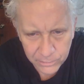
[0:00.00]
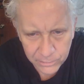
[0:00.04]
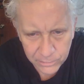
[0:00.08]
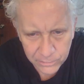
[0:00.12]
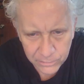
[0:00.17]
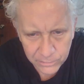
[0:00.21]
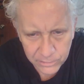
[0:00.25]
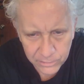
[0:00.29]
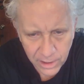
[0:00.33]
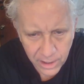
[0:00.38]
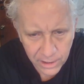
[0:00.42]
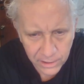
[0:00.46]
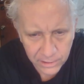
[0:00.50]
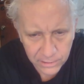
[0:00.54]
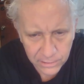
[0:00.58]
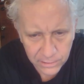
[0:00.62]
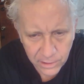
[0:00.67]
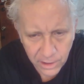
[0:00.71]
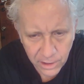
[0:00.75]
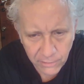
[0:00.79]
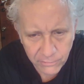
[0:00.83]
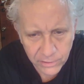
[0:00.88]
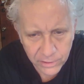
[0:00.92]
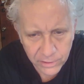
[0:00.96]
I was
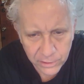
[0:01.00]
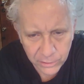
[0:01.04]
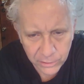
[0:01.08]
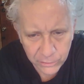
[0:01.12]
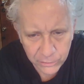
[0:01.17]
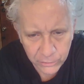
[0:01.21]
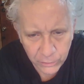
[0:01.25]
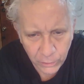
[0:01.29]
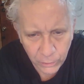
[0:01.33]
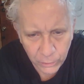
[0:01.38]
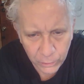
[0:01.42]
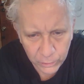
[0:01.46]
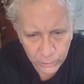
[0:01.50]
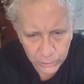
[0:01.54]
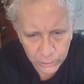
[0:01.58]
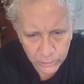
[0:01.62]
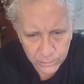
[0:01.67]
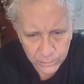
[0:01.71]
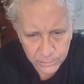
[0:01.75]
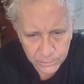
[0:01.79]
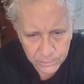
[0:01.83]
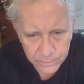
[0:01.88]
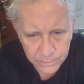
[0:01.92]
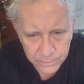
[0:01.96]
10, 11 years
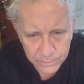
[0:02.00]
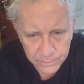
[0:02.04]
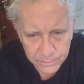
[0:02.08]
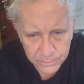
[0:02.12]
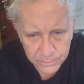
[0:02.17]
old.